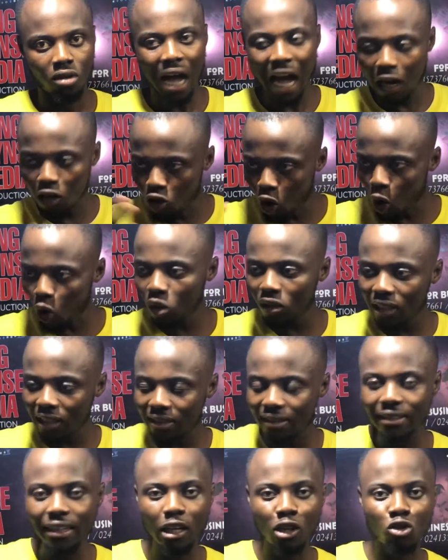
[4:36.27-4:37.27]
I know
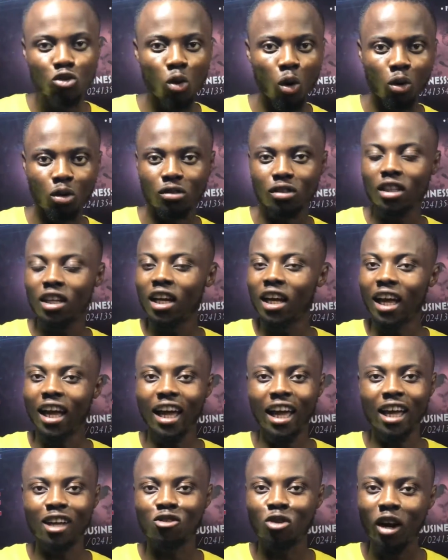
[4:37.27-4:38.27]
this thing is what?
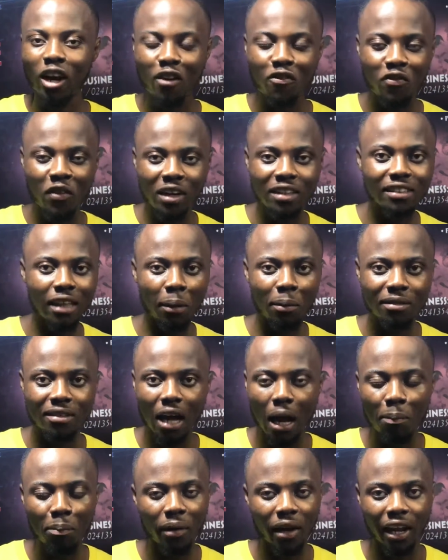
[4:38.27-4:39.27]
It's not the first time it's
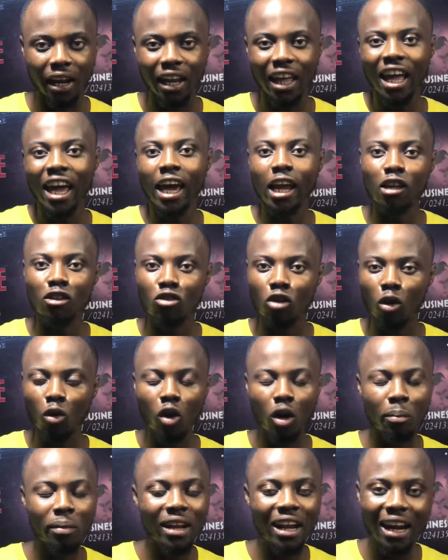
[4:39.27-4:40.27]
happening, and it's not
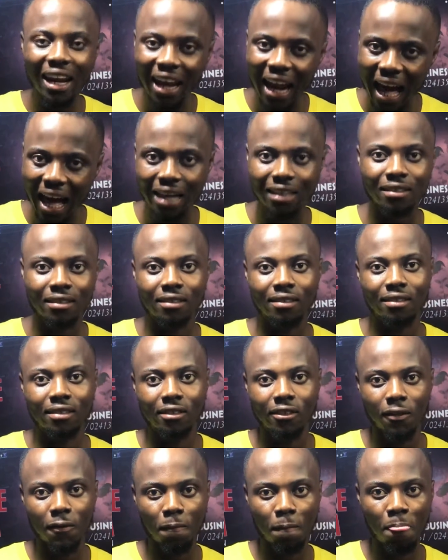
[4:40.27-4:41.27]
going to be the
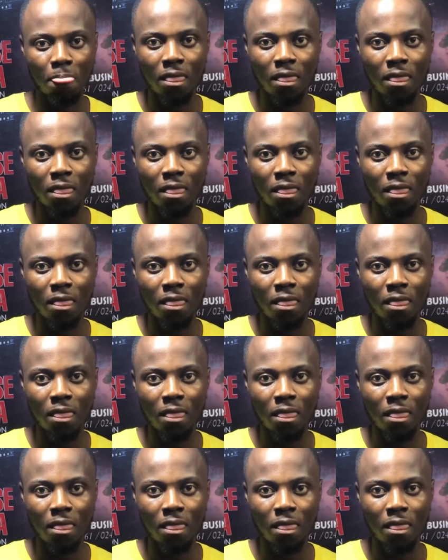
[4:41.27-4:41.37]
last.